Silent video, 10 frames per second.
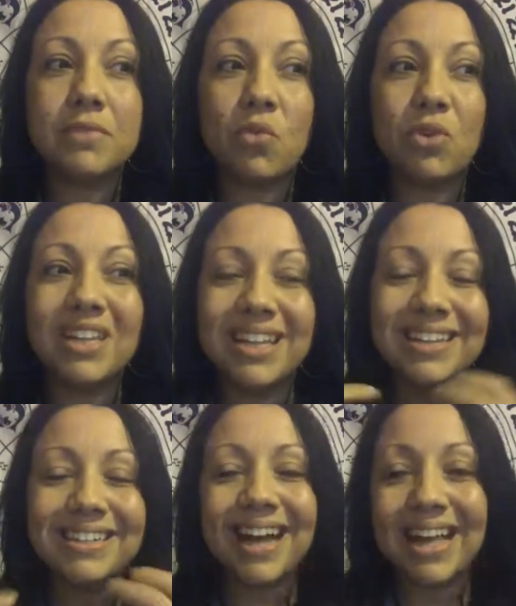really
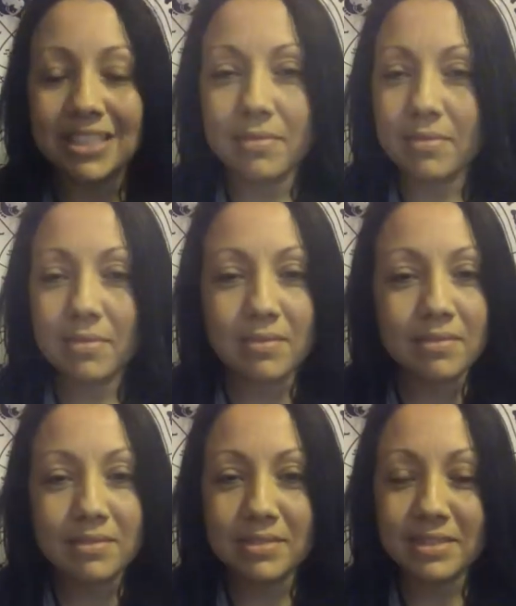acknowledge,
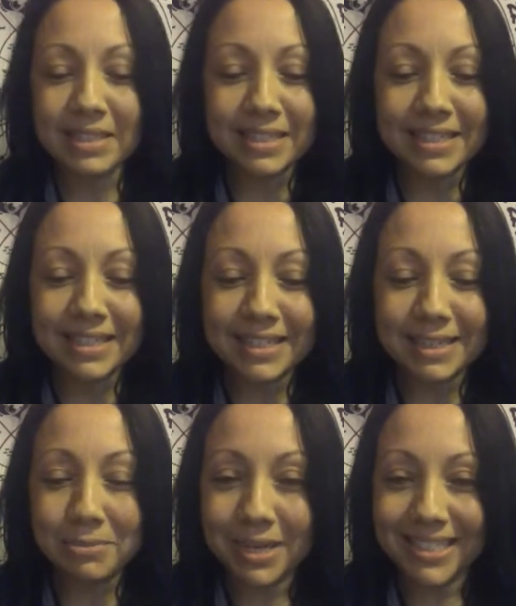I
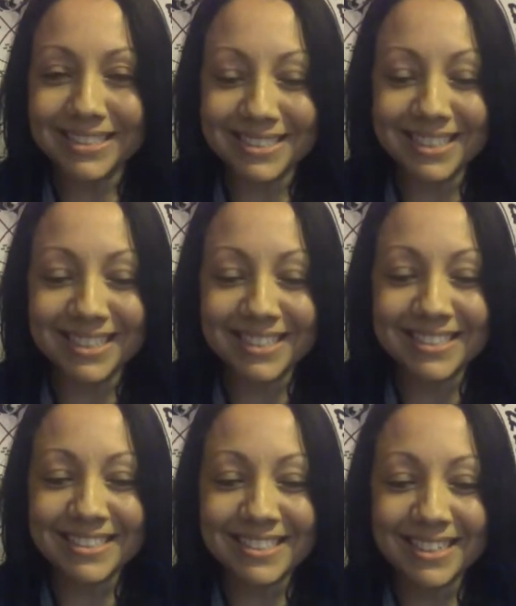
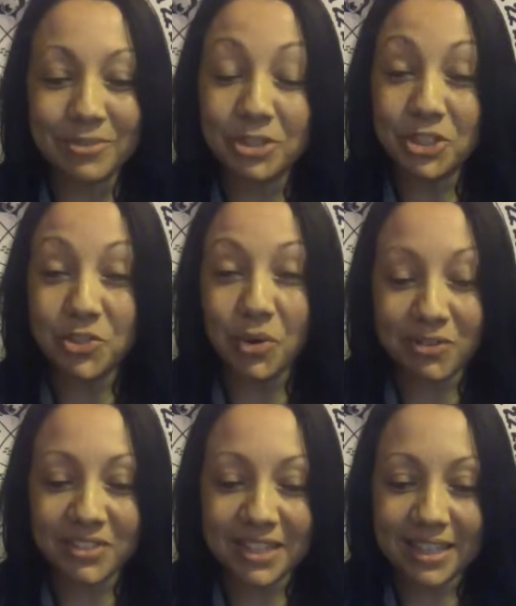apologize, what you are
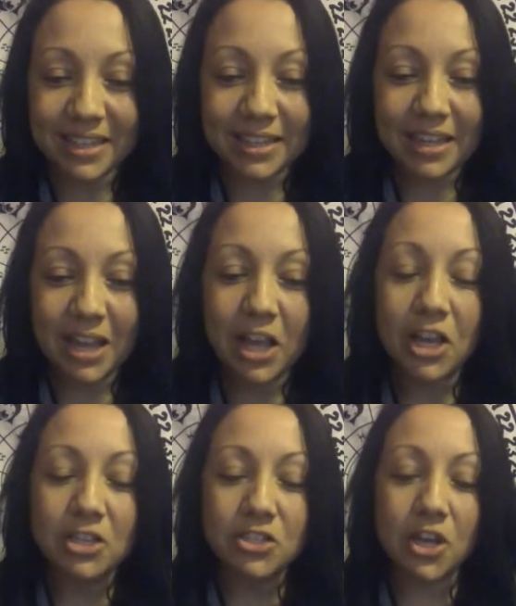feeling.
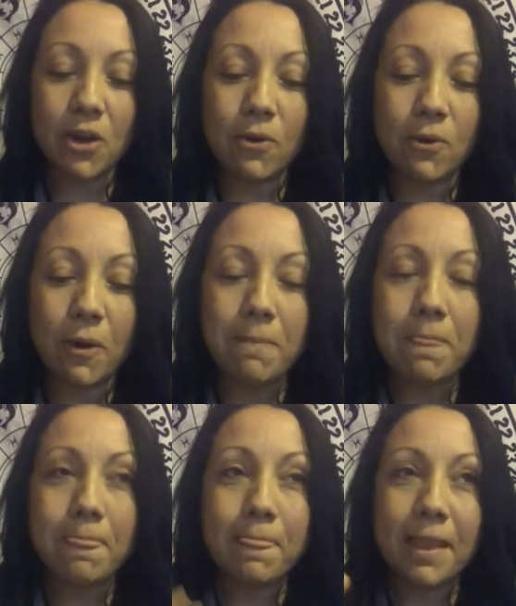So
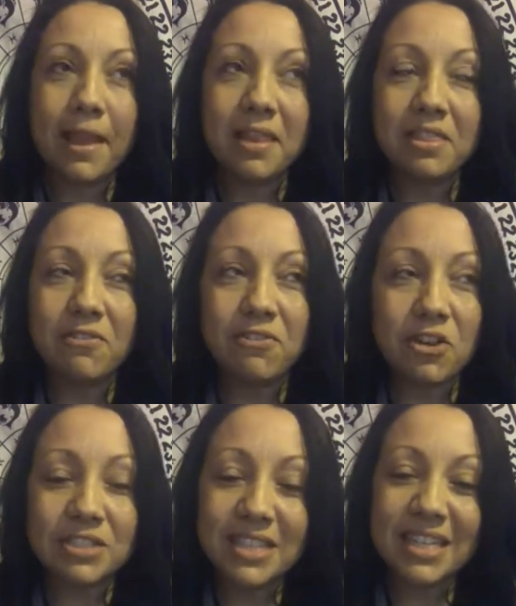the
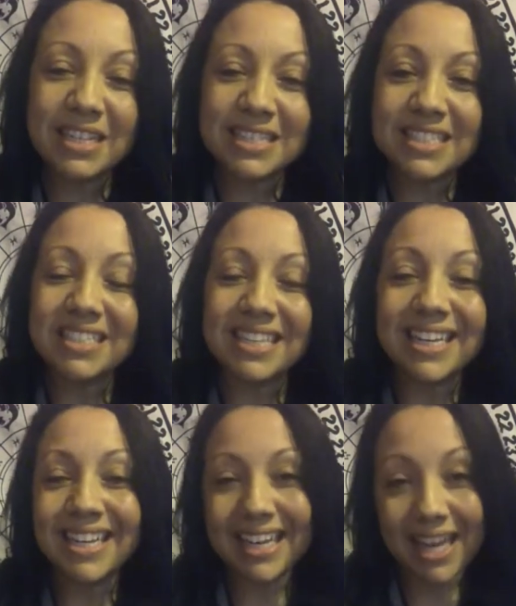first thing is
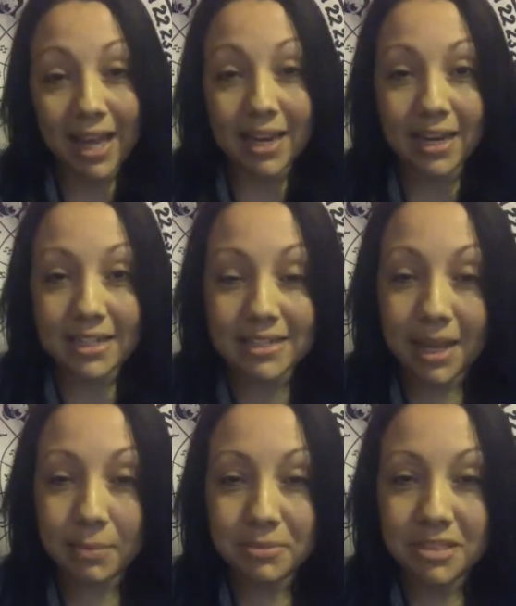seek and
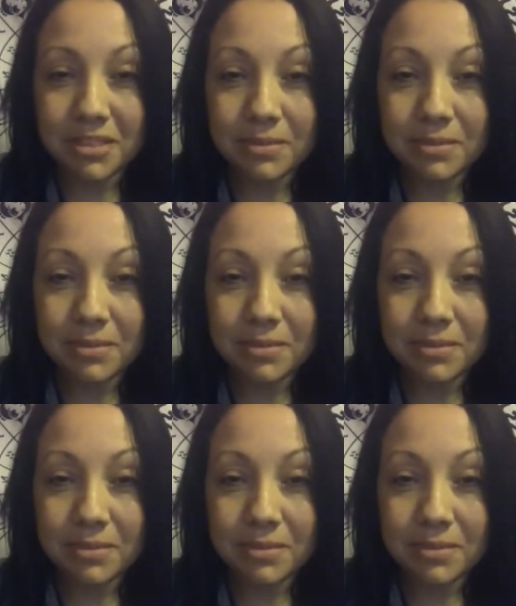accept.